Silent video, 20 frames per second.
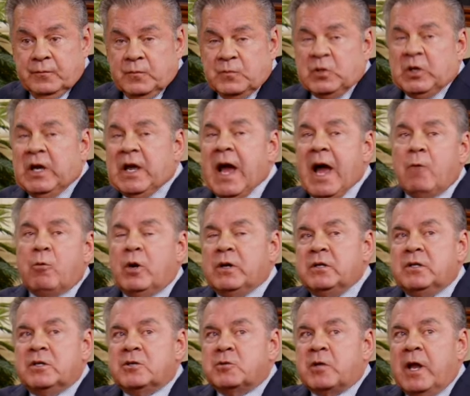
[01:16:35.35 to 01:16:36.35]
See, I
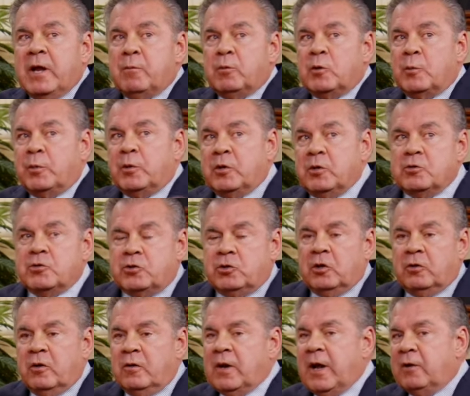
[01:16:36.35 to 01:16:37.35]
wasn't just able to produce
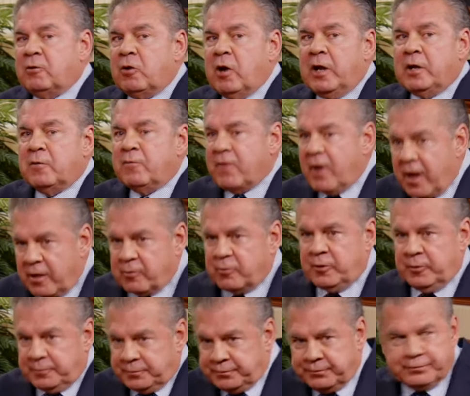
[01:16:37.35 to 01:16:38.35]
children, I tried to father
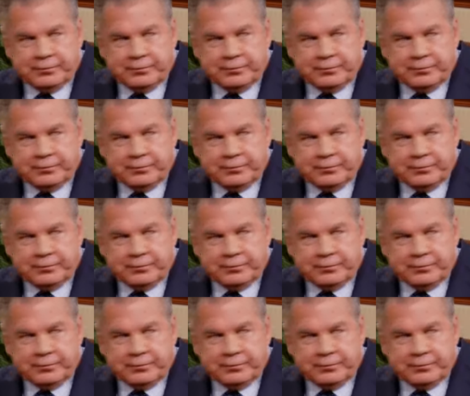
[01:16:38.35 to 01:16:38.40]
them.